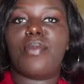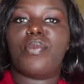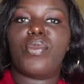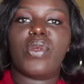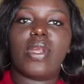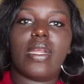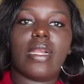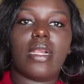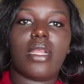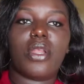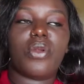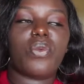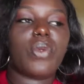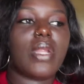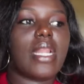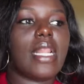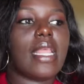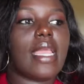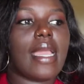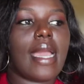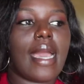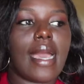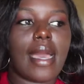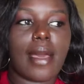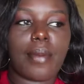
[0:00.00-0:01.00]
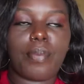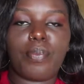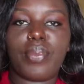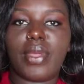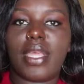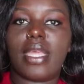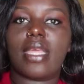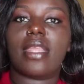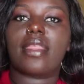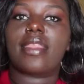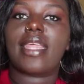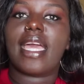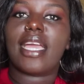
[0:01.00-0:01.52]
i'm really really
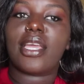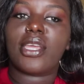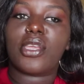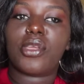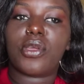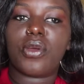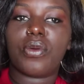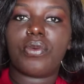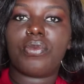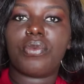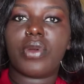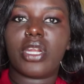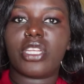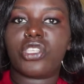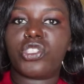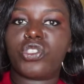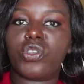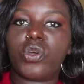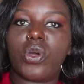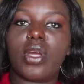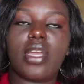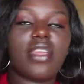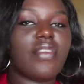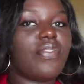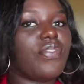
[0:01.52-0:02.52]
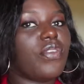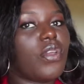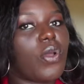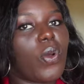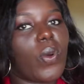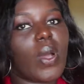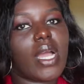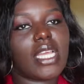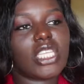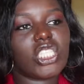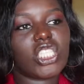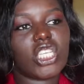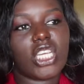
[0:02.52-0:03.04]
happy thank you rachel if you're
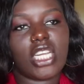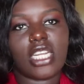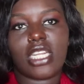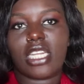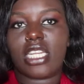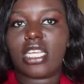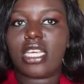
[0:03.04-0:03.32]
watching